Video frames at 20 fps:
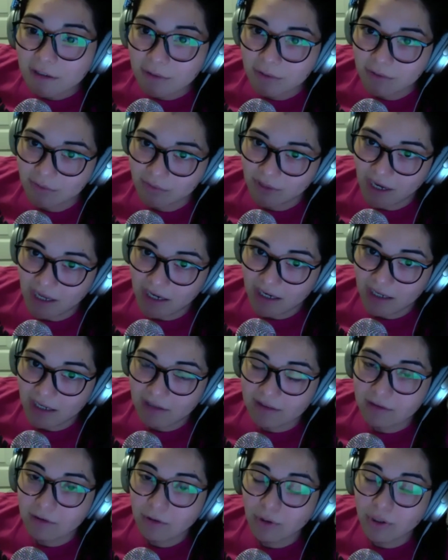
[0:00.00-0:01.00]
to get
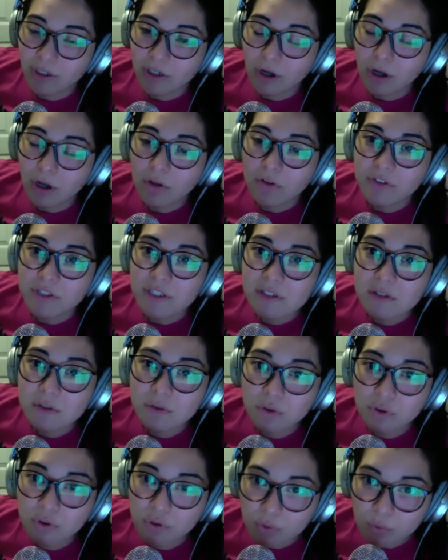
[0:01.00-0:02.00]
it. Look at all of these
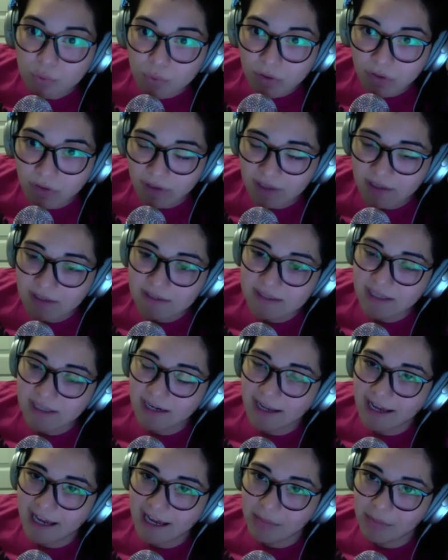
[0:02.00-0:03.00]
new things
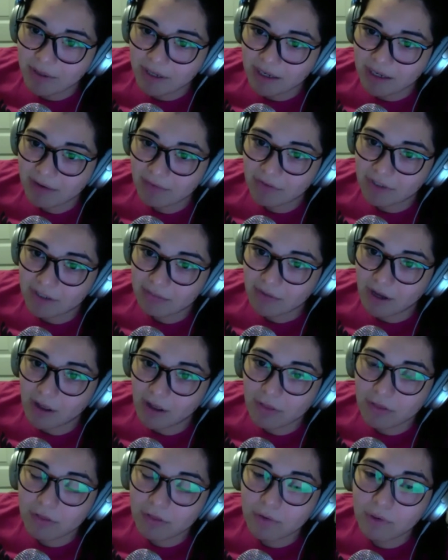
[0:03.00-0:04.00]
that happen every
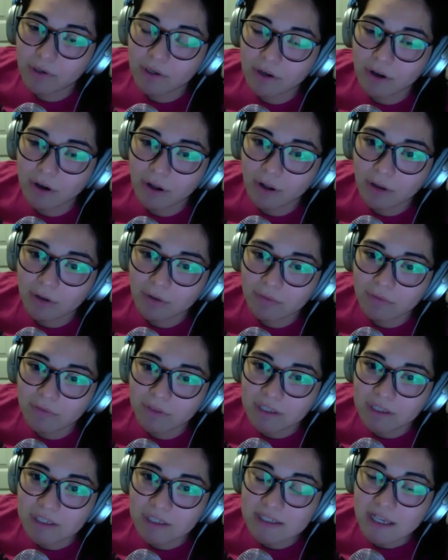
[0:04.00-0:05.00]
month. Look at all of
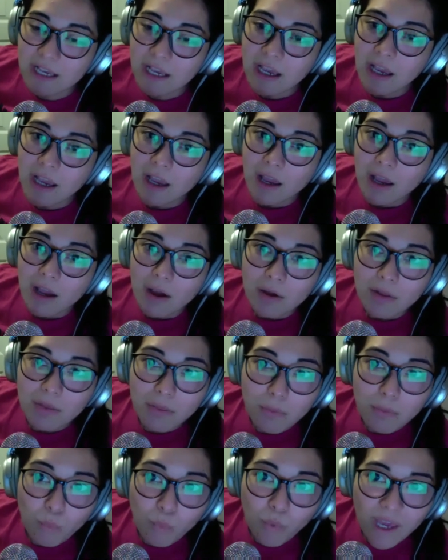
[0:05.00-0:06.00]
these
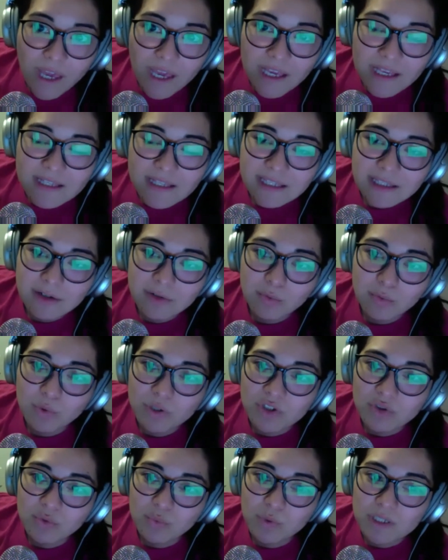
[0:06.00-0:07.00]
ways in
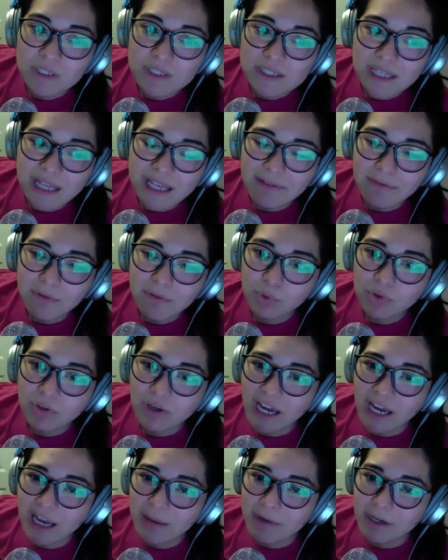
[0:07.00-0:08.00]
which we save you
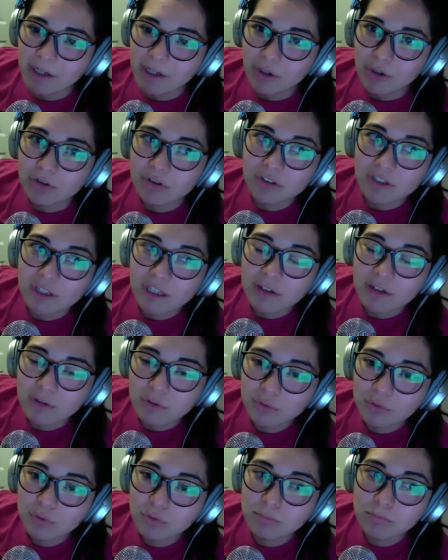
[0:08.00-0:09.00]
time and
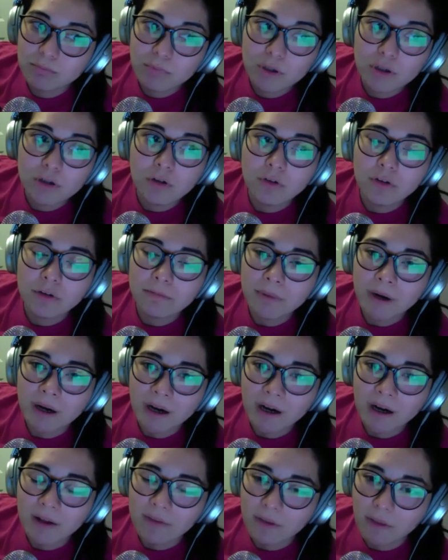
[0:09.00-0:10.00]
continue to build
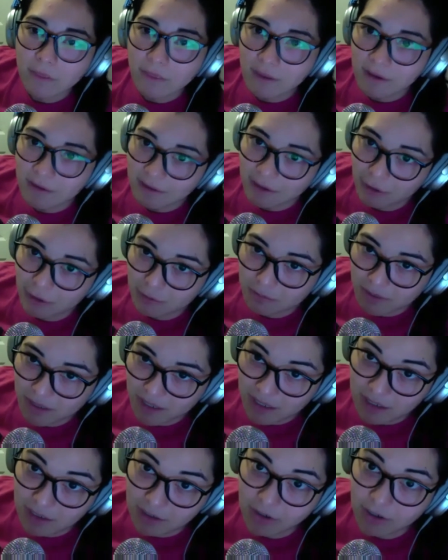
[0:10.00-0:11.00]
upon the thing that you're
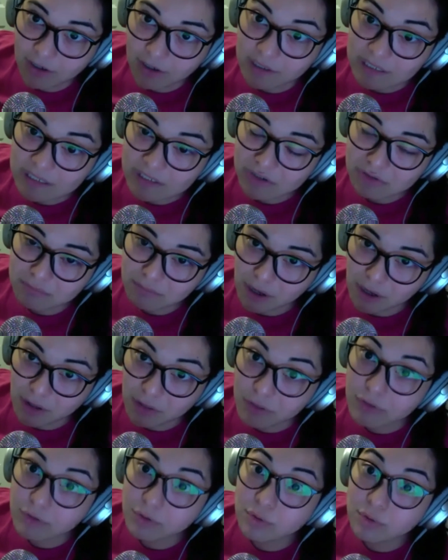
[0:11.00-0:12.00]
paying on each
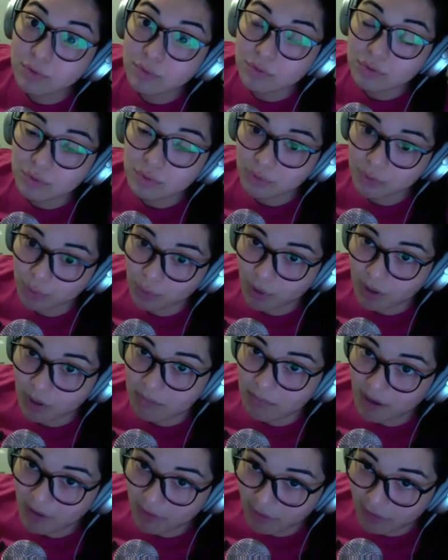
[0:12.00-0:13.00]
month due to your
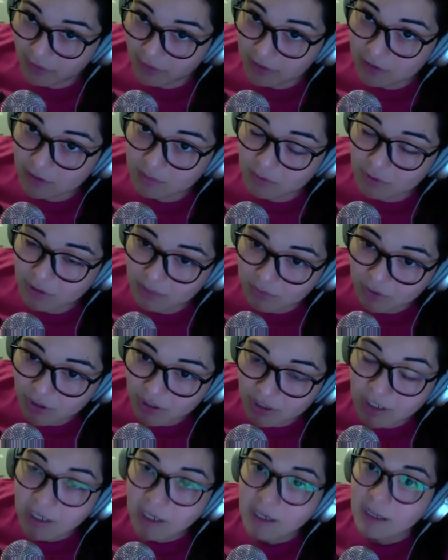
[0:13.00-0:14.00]
monthly
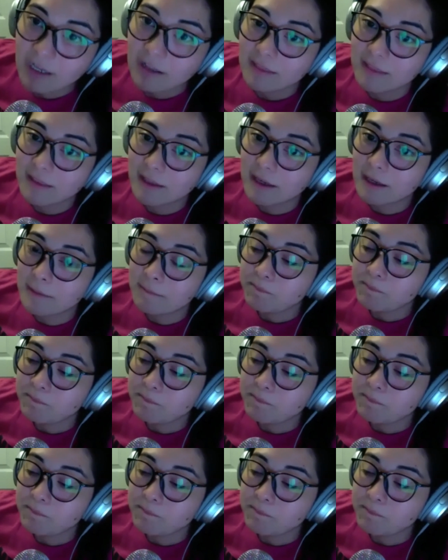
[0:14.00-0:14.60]
subscription. The